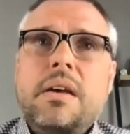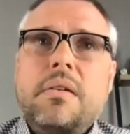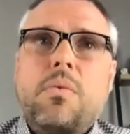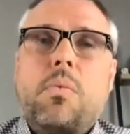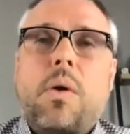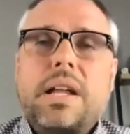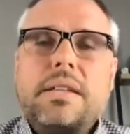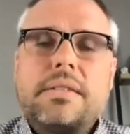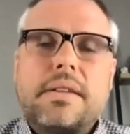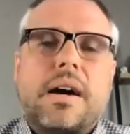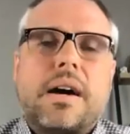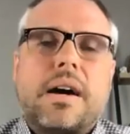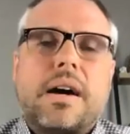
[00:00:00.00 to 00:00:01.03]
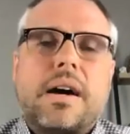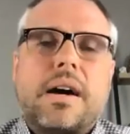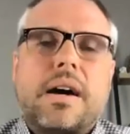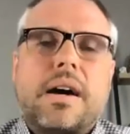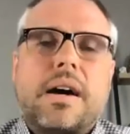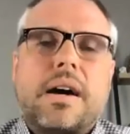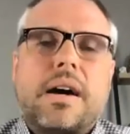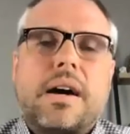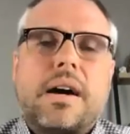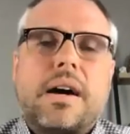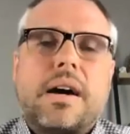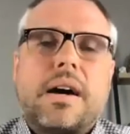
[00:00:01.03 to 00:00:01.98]
What it does is it creates an
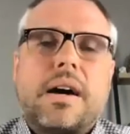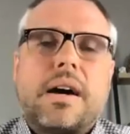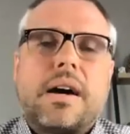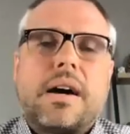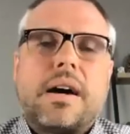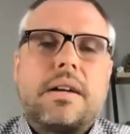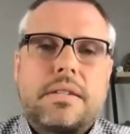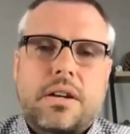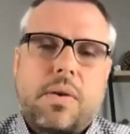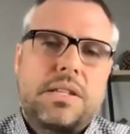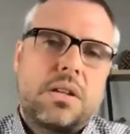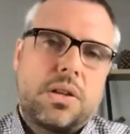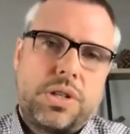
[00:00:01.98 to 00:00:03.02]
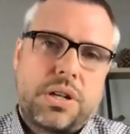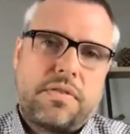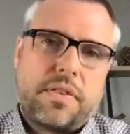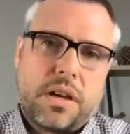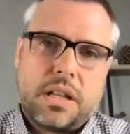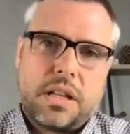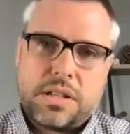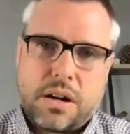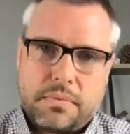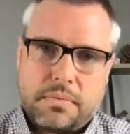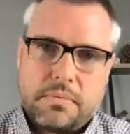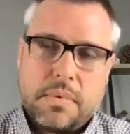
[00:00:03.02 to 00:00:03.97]
illusion for the listener
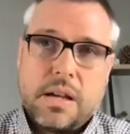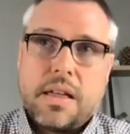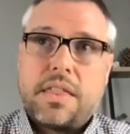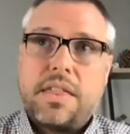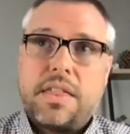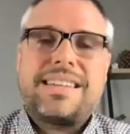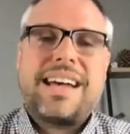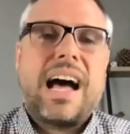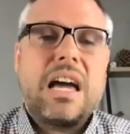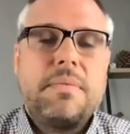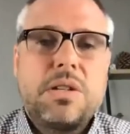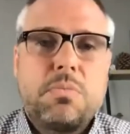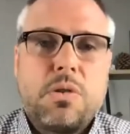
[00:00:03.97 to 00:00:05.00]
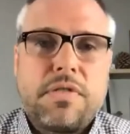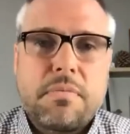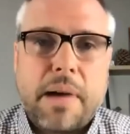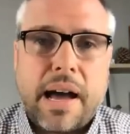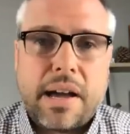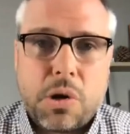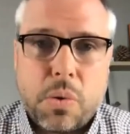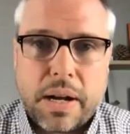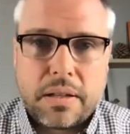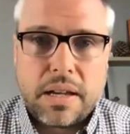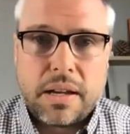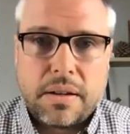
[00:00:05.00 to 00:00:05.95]
that time is moving by quickly.
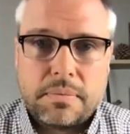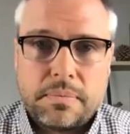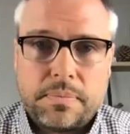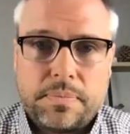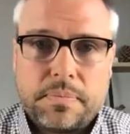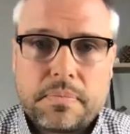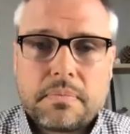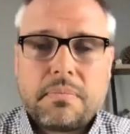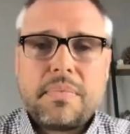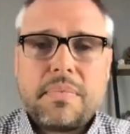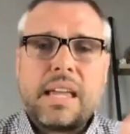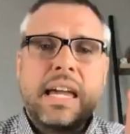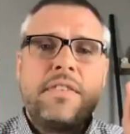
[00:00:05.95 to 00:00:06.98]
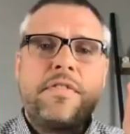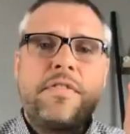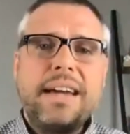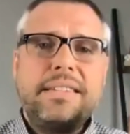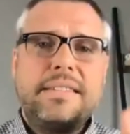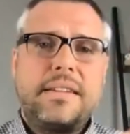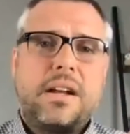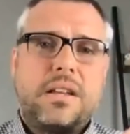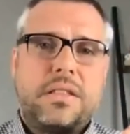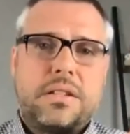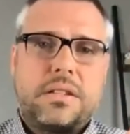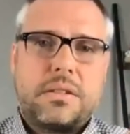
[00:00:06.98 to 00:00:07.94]
If I sit on
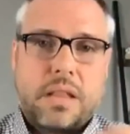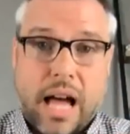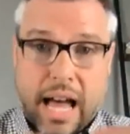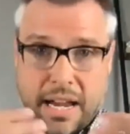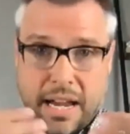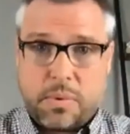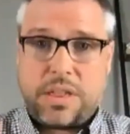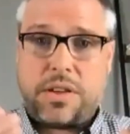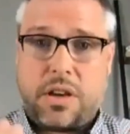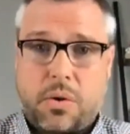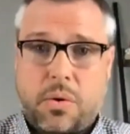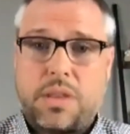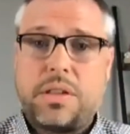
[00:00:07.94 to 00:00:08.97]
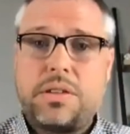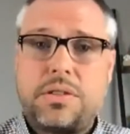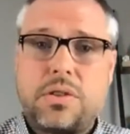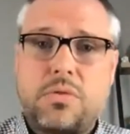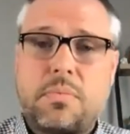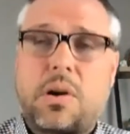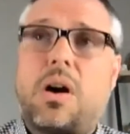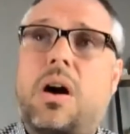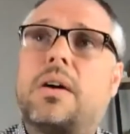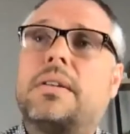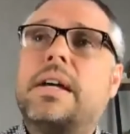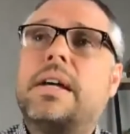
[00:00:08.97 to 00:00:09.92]
this line with you on this Zoom
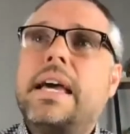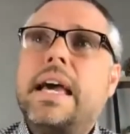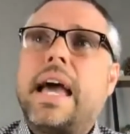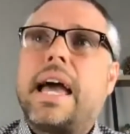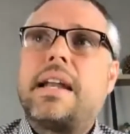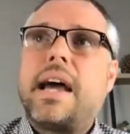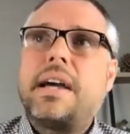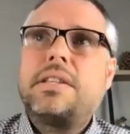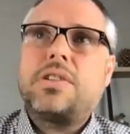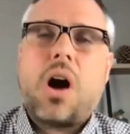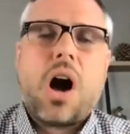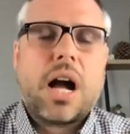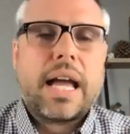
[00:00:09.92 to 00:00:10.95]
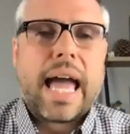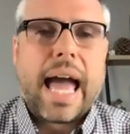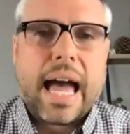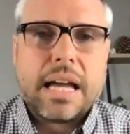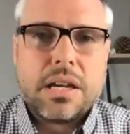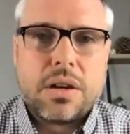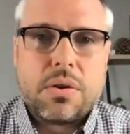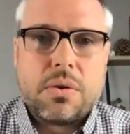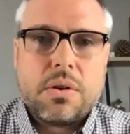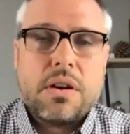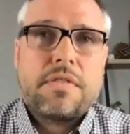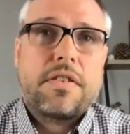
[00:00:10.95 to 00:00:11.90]
call and I talk at you
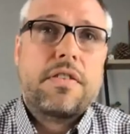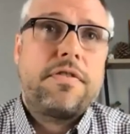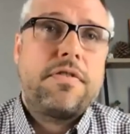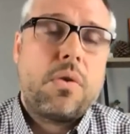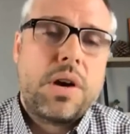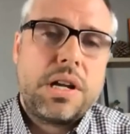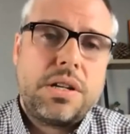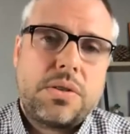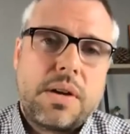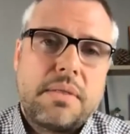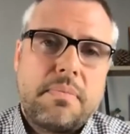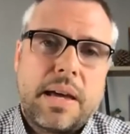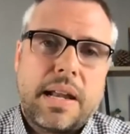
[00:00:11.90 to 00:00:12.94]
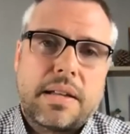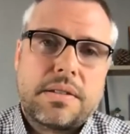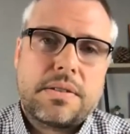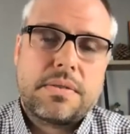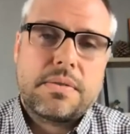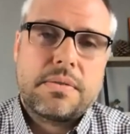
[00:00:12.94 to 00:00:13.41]
for 40 straight minutes,